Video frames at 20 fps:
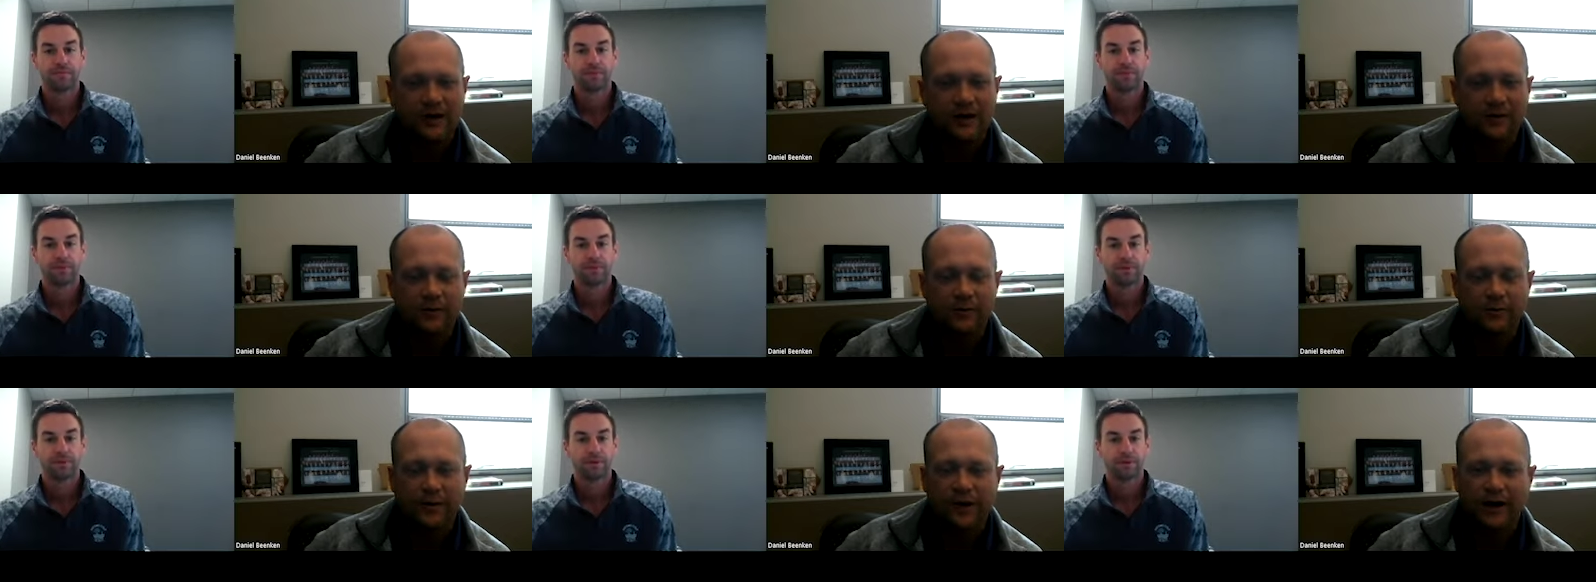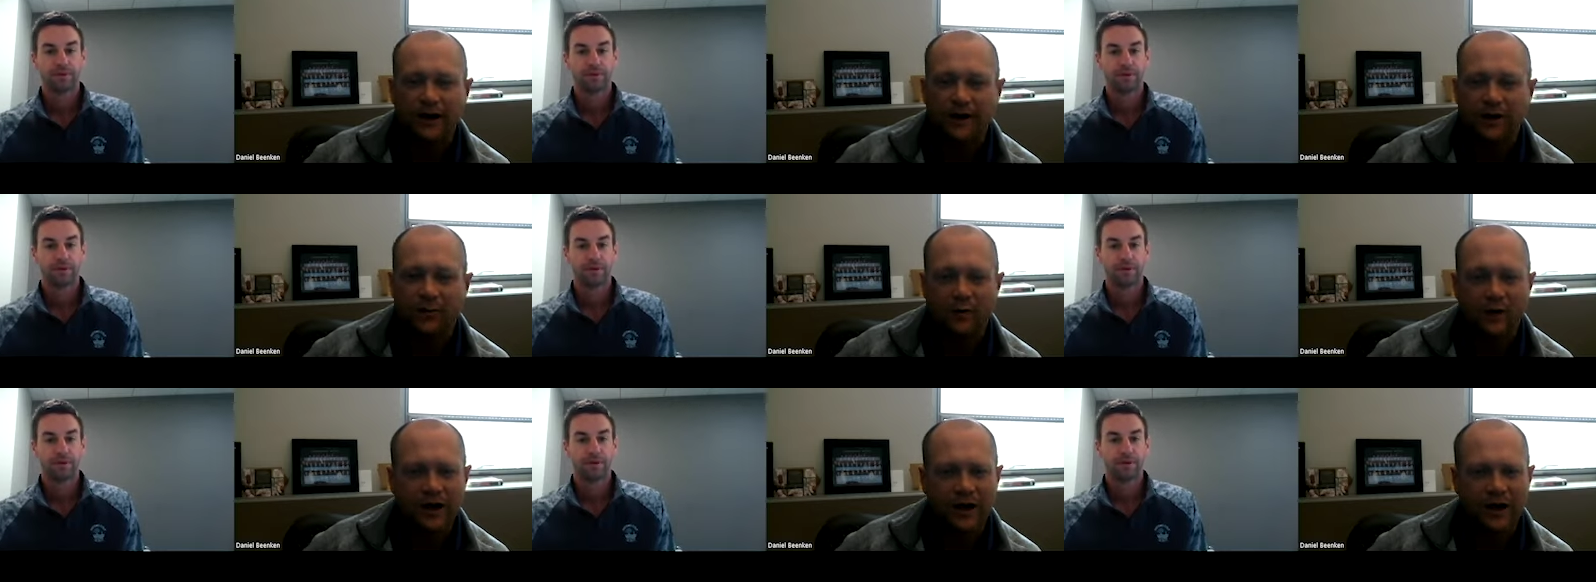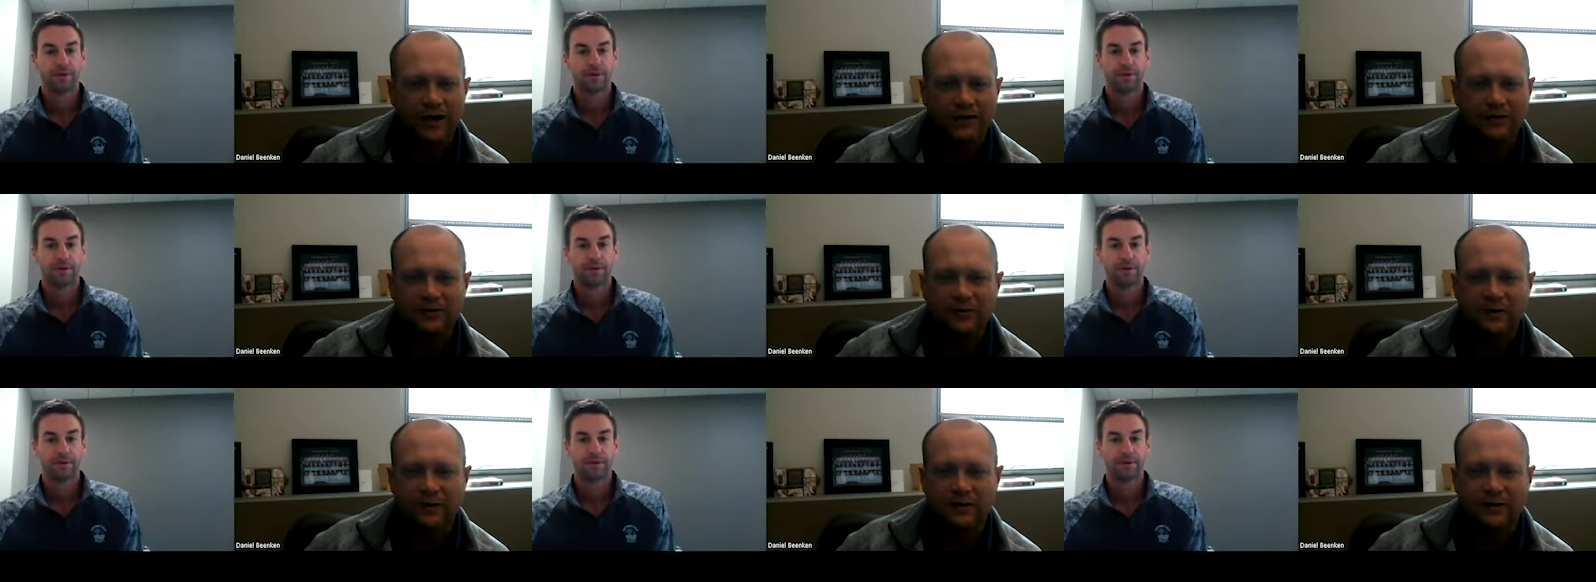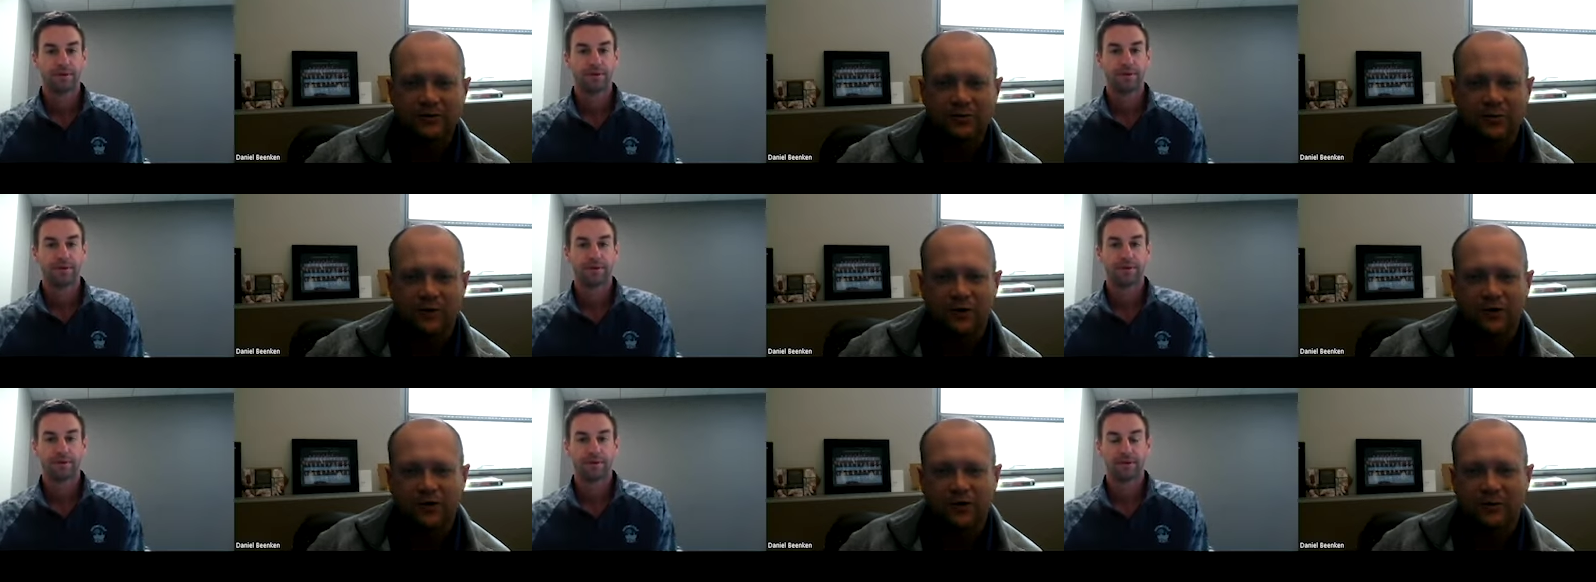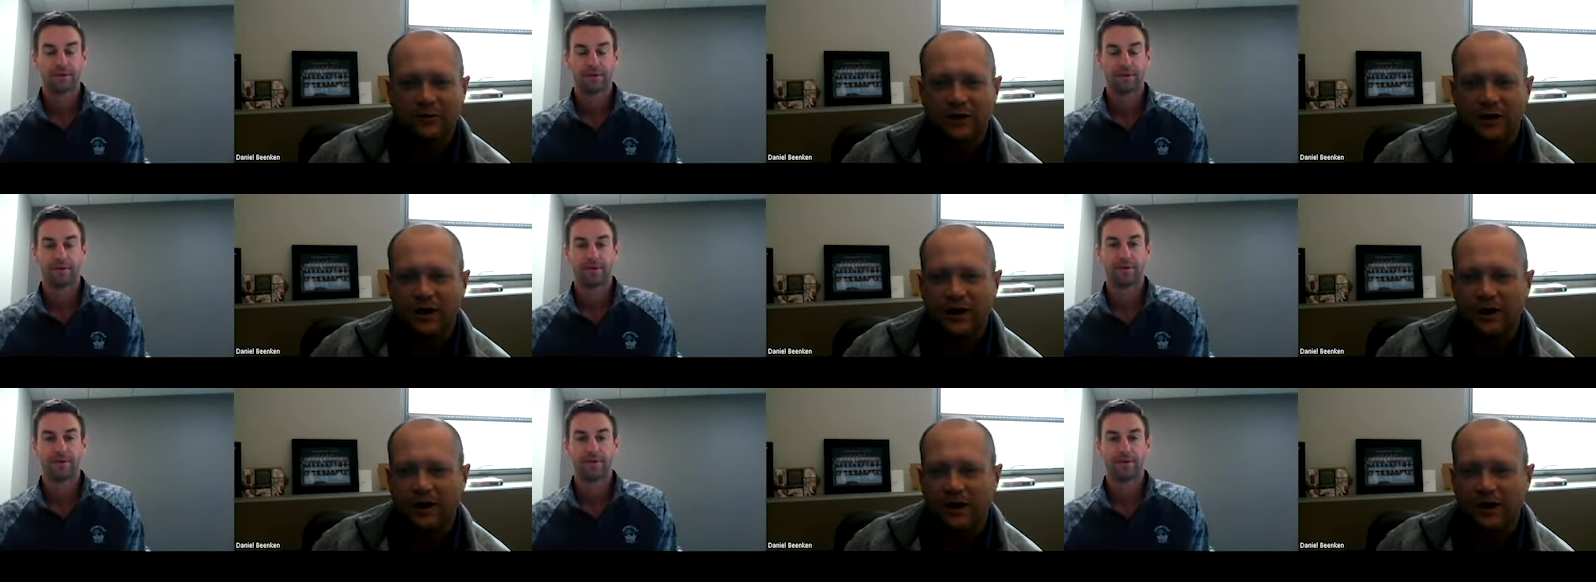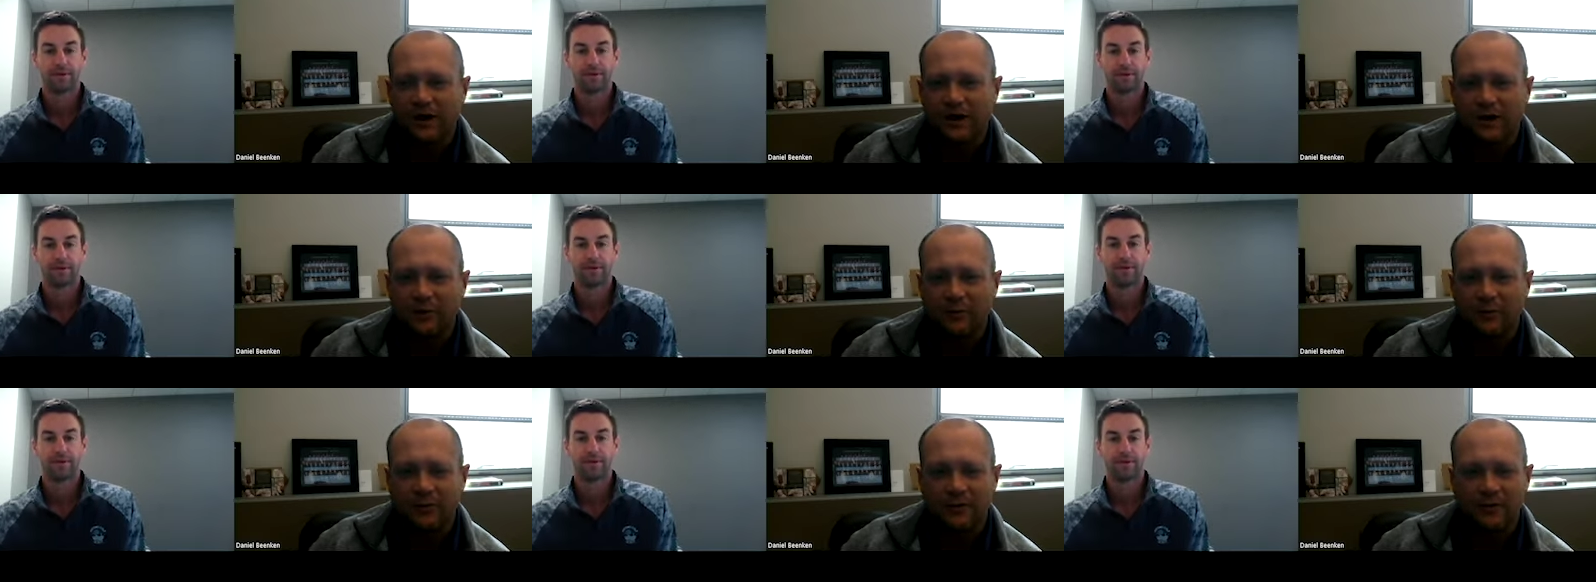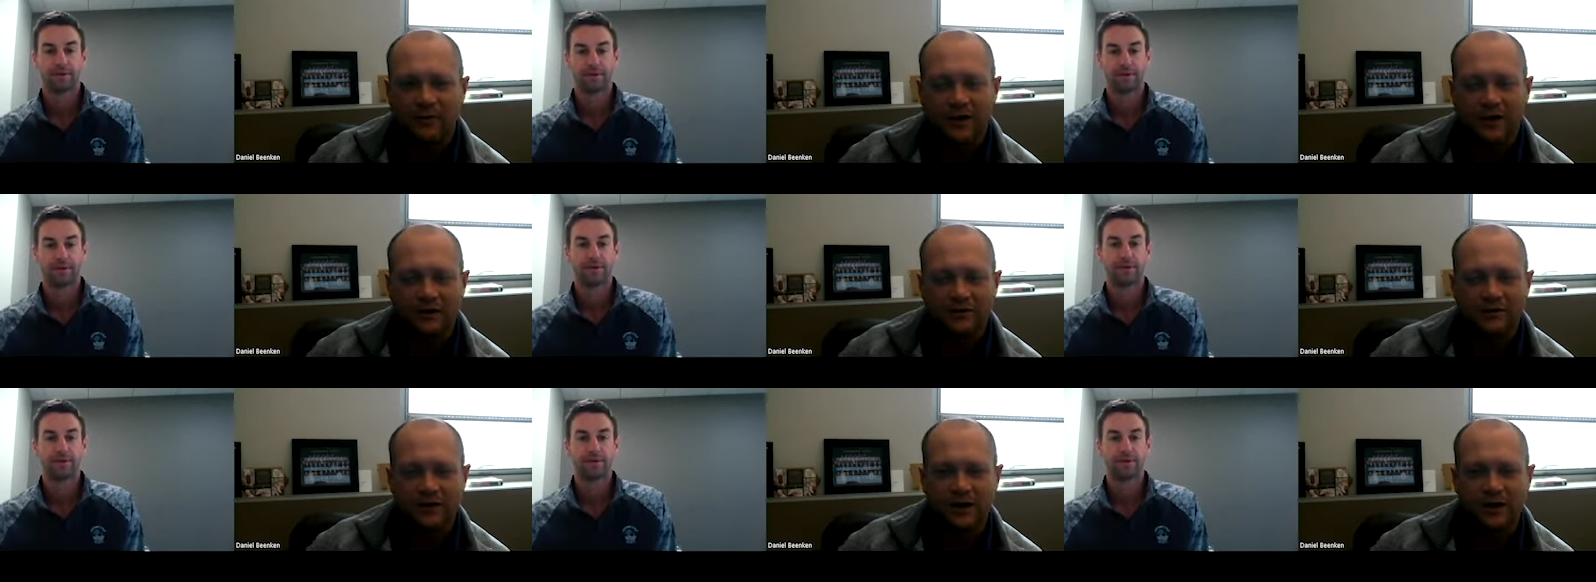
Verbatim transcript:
Speaker 1: come about what kinds of things were you doing to kind of keep your i